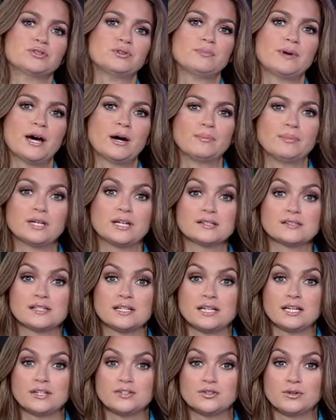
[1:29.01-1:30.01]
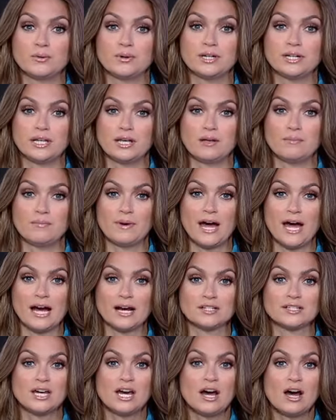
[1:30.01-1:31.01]
about because it is going to
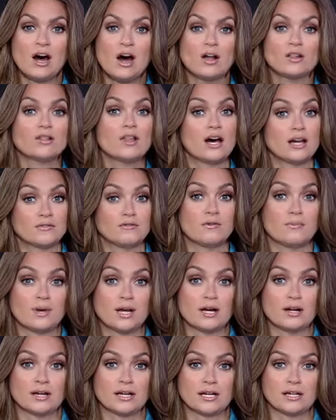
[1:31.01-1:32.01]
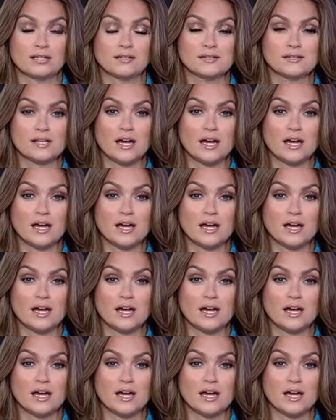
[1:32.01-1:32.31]
impact a lot of Americans.